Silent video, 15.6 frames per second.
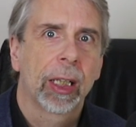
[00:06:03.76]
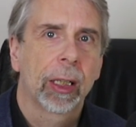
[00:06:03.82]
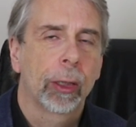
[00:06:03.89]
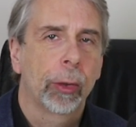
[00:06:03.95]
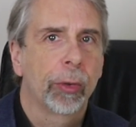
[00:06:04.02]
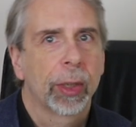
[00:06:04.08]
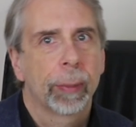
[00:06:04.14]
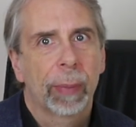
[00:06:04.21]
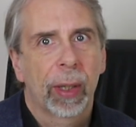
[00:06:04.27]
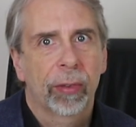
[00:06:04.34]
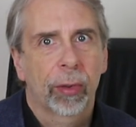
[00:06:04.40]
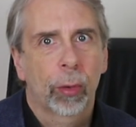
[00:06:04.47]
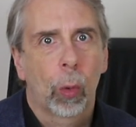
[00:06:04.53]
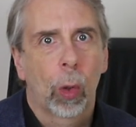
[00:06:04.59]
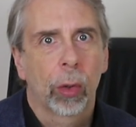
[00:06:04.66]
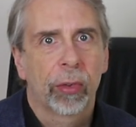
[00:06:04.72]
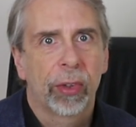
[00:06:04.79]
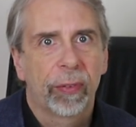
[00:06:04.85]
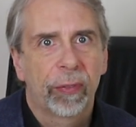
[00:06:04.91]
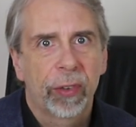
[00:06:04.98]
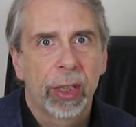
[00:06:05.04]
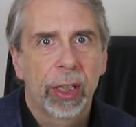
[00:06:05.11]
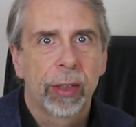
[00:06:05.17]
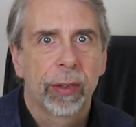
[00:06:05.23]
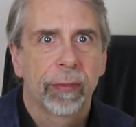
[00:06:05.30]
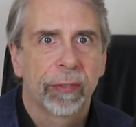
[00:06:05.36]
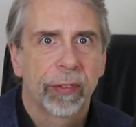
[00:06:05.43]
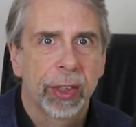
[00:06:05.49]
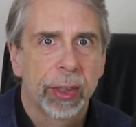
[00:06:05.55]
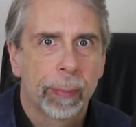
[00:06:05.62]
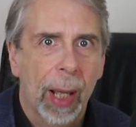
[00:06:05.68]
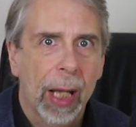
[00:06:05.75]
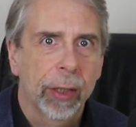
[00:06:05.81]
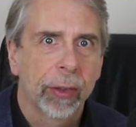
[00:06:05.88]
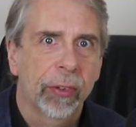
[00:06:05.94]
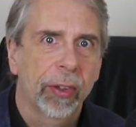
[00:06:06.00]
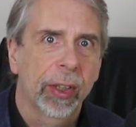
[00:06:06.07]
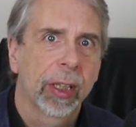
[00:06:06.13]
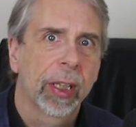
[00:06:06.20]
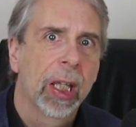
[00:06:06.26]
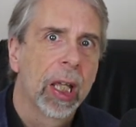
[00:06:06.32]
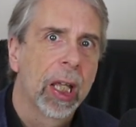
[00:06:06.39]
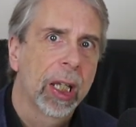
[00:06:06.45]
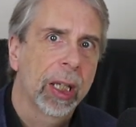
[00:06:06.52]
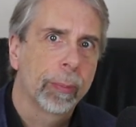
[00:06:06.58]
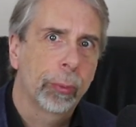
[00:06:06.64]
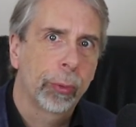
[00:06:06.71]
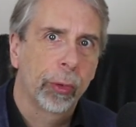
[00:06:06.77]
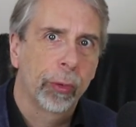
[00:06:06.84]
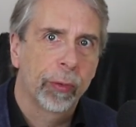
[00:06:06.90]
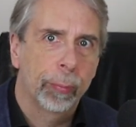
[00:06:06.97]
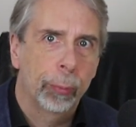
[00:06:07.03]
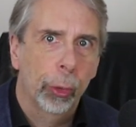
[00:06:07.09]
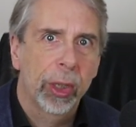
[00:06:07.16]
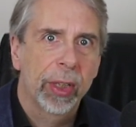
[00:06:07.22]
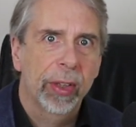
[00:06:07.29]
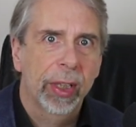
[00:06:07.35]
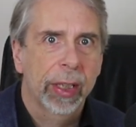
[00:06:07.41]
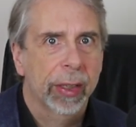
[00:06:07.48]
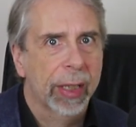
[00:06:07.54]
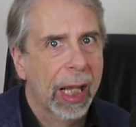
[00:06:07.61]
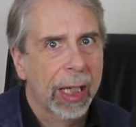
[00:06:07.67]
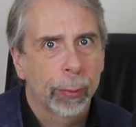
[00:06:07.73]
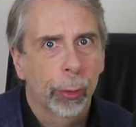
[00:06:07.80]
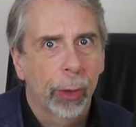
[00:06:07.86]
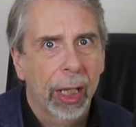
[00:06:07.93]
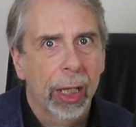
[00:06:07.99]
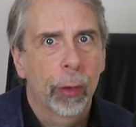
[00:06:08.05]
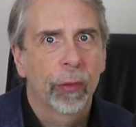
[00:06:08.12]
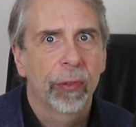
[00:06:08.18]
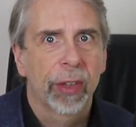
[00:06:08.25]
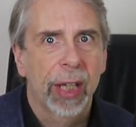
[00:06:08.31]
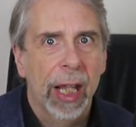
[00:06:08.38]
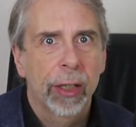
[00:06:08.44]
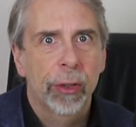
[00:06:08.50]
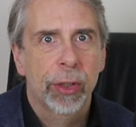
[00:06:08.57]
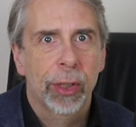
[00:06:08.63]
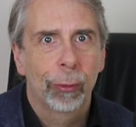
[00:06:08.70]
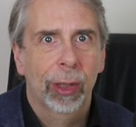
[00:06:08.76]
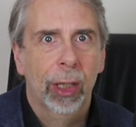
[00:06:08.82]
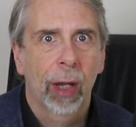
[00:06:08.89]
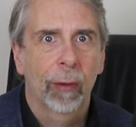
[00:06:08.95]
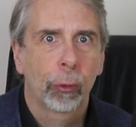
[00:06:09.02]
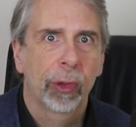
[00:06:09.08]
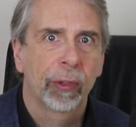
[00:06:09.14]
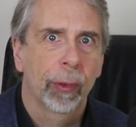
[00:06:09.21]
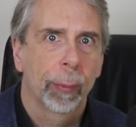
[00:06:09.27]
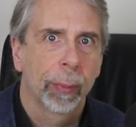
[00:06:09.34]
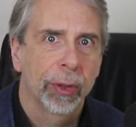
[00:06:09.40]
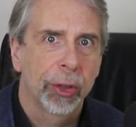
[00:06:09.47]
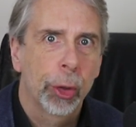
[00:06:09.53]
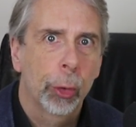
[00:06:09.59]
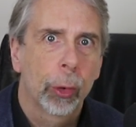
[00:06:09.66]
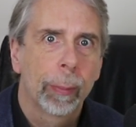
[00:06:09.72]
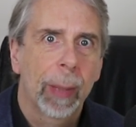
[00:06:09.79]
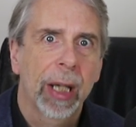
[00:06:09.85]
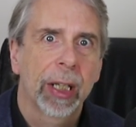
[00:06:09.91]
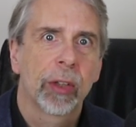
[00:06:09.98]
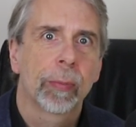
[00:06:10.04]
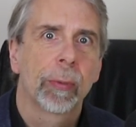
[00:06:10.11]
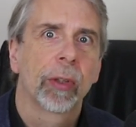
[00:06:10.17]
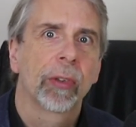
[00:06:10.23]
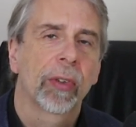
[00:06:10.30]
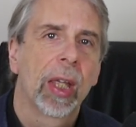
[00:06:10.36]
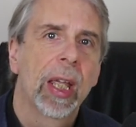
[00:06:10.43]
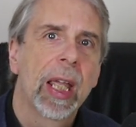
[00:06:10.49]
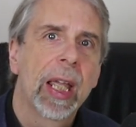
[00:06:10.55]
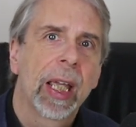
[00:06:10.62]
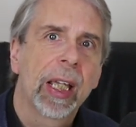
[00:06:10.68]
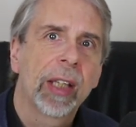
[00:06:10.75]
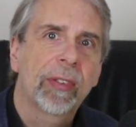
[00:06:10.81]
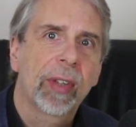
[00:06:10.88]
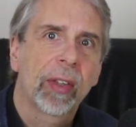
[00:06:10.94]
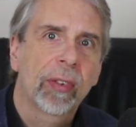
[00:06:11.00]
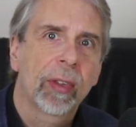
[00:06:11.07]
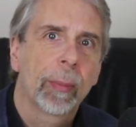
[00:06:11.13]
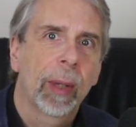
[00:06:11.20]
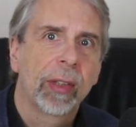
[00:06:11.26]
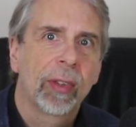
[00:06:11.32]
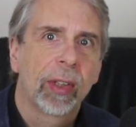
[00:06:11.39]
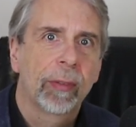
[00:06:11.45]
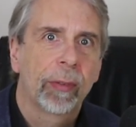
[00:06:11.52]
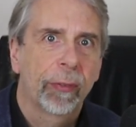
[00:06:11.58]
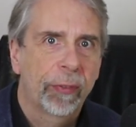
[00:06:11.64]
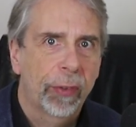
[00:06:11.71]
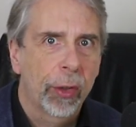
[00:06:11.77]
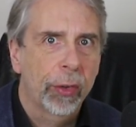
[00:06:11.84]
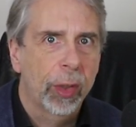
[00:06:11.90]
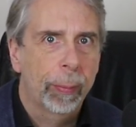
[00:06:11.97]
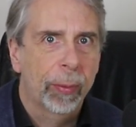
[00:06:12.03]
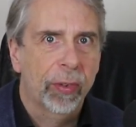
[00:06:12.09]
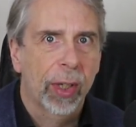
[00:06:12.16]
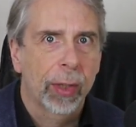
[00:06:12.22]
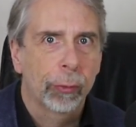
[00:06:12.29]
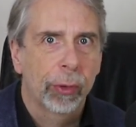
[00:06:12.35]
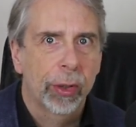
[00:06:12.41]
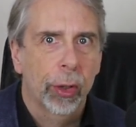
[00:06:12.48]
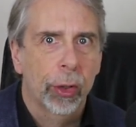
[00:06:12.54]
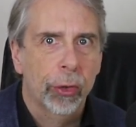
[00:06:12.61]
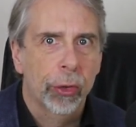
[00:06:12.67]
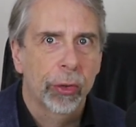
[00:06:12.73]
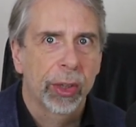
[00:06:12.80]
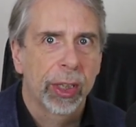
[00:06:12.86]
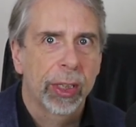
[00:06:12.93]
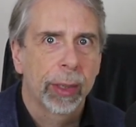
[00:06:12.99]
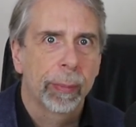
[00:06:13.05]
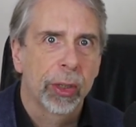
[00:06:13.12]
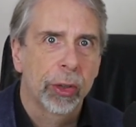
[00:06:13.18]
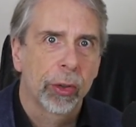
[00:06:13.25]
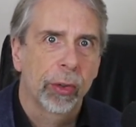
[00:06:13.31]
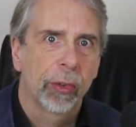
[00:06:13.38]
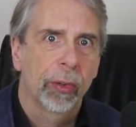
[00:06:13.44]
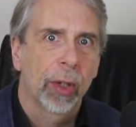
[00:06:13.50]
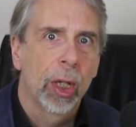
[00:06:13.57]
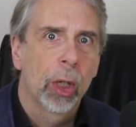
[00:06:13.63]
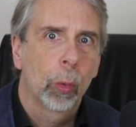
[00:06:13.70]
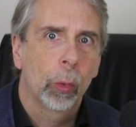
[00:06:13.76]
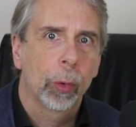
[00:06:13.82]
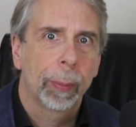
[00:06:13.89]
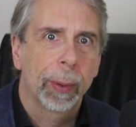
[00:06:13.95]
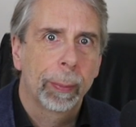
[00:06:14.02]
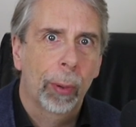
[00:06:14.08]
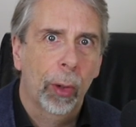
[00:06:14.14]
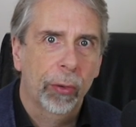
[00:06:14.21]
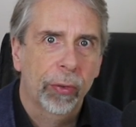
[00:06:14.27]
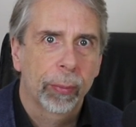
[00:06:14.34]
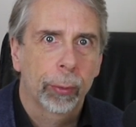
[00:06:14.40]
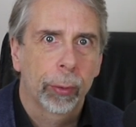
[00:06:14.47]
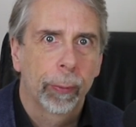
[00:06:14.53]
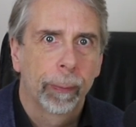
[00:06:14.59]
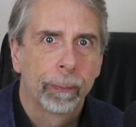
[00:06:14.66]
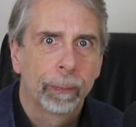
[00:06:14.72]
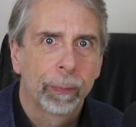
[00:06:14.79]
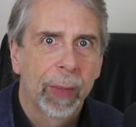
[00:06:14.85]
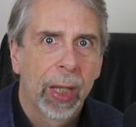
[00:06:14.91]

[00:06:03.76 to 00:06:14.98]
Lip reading: including better quality feed and feed balancing, improved breeding and animal health and energy recovery from manure management, it's estimated that 30% reduction in emissions would be possible.